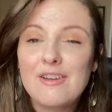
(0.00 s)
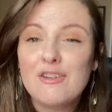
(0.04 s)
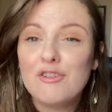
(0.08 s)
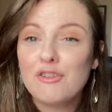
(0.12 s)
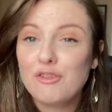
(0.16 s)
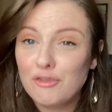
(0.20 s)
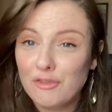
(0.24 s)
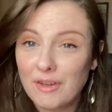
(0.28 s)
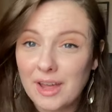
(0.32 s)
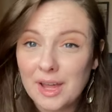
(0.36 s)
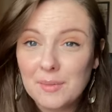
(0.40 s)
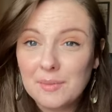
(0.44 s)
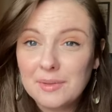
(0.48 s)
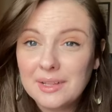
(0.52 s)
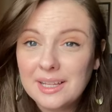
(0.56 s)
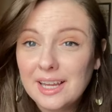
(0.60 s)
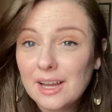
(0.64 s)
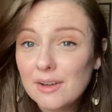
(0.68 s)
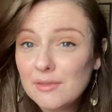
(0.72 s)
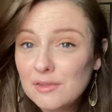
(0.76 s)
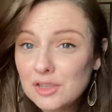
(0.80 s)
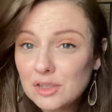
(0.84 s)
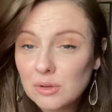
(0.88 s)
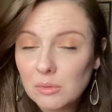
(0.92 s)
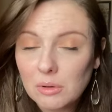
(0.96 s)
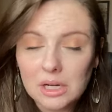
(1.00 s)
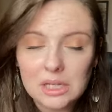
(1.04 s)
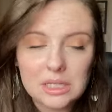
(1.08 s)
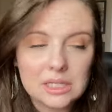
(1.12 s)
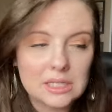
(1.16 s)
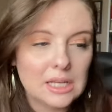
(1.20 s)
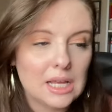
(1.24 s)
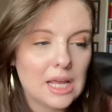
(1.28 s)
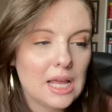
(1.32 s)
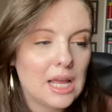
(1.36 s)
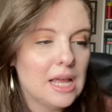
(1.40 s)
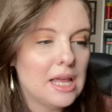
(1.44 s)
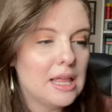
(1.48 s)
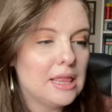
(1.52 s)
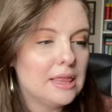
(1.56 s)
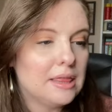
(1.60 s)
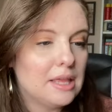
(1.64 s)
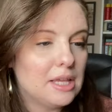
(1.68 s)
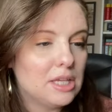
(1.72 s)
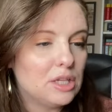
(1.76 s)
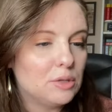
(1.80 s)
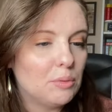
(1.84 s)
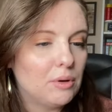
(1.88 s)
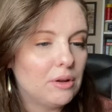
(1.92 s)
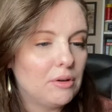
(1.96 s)
family of sorts.
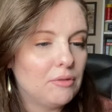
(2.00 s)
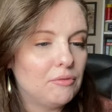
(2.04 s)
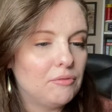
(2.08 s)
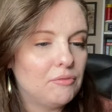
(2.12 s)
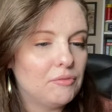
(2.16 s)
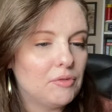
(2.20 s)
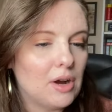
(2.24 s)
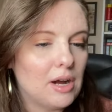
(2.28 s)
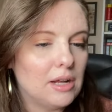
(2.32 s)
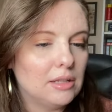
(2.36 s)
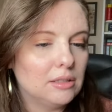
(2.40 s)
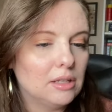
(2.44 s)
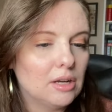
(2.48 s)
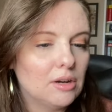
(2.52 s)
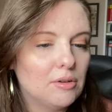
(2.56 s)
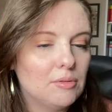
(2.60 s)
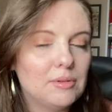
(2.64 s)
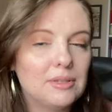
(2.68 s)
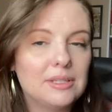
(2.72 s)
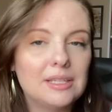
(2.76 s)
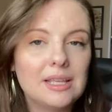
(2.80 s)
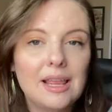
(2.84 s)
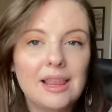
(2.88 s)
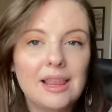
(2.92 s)
This one follows